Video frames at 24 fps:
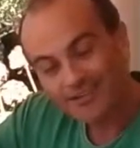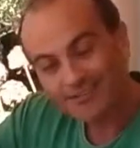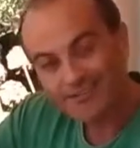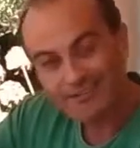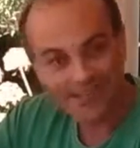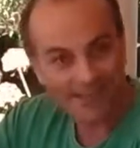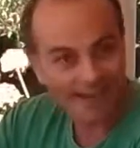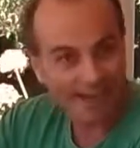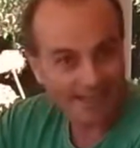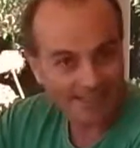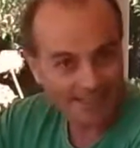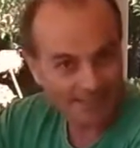
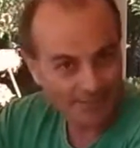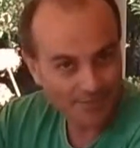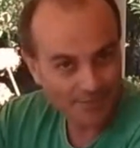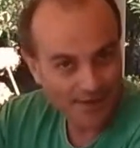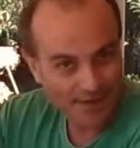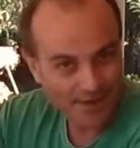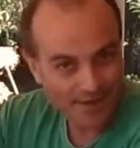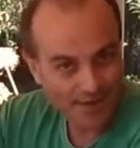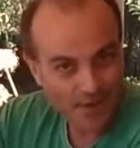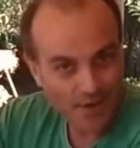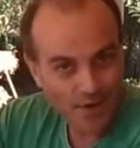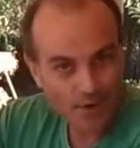on the next
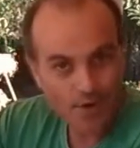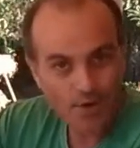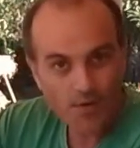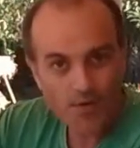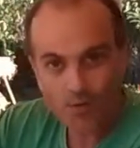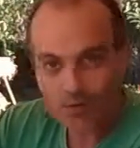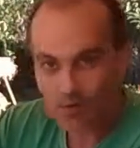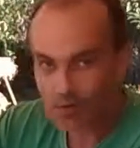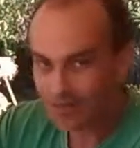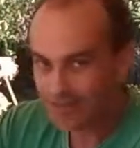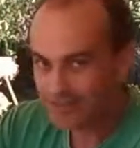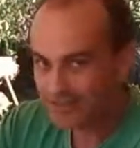video,
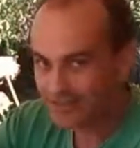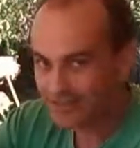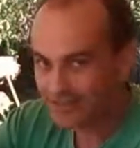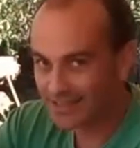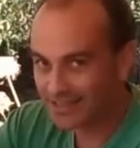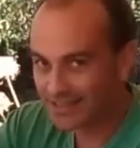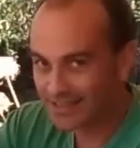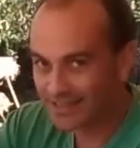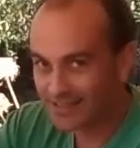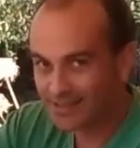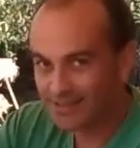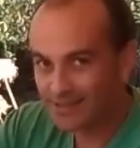we'll
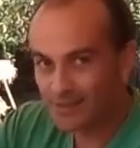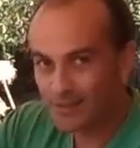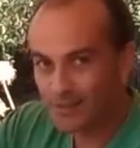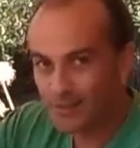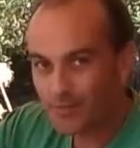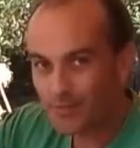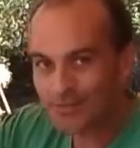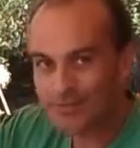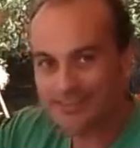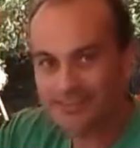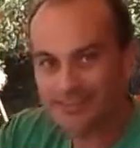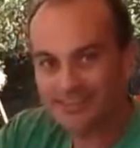start
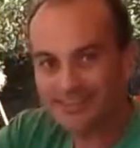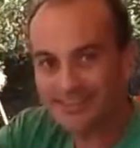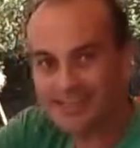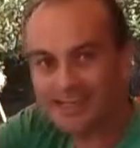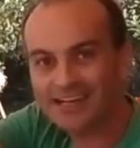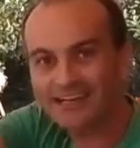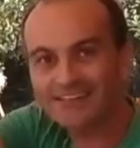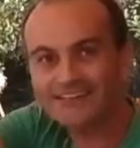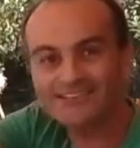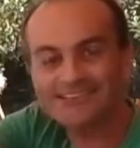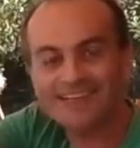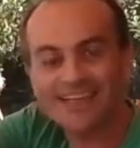with the
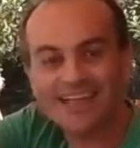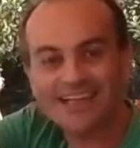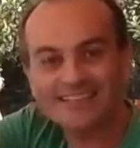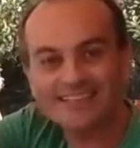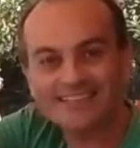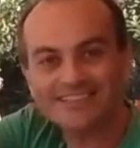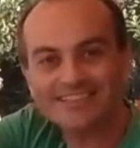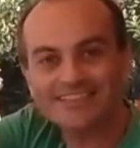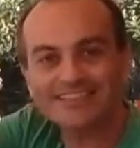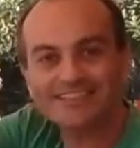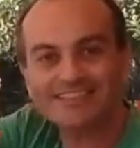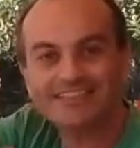second
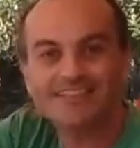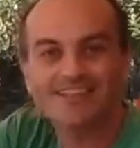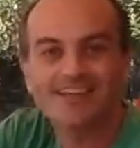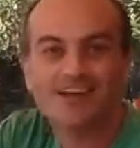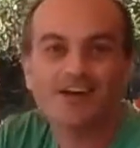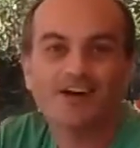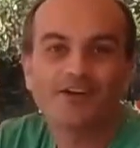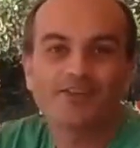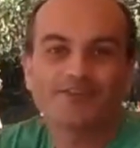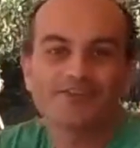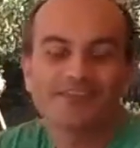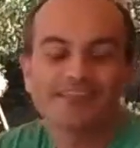lesson
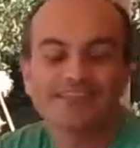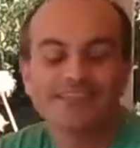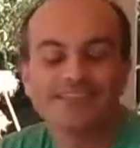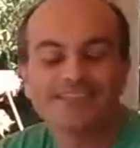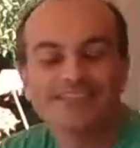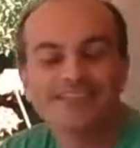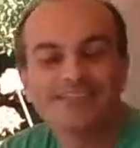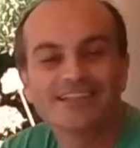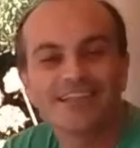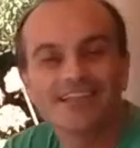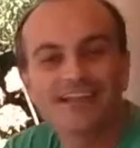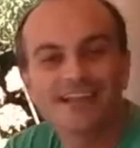of
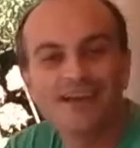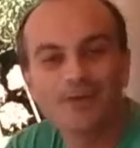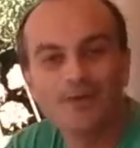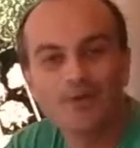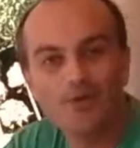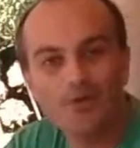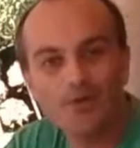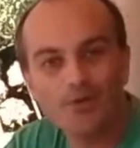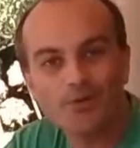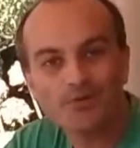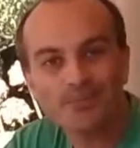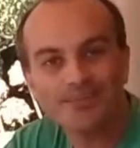this
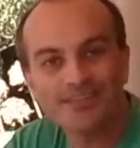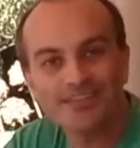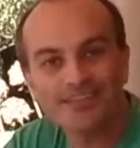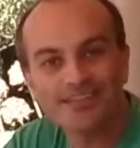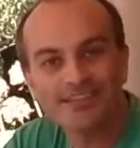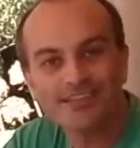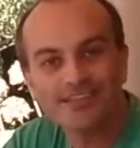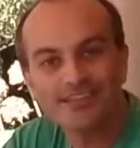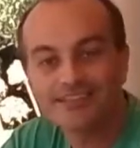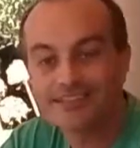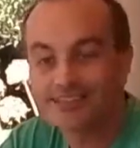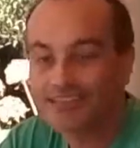
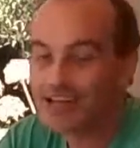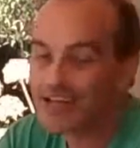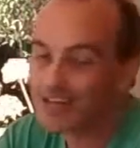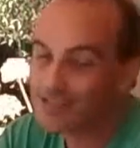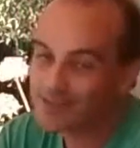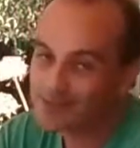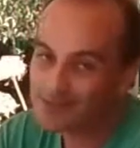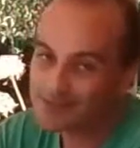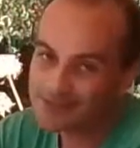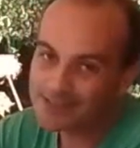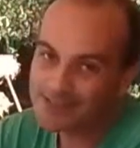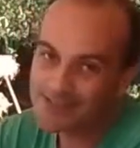course
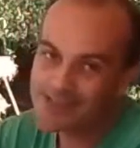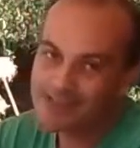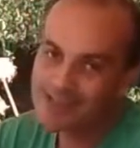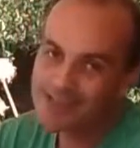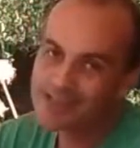titled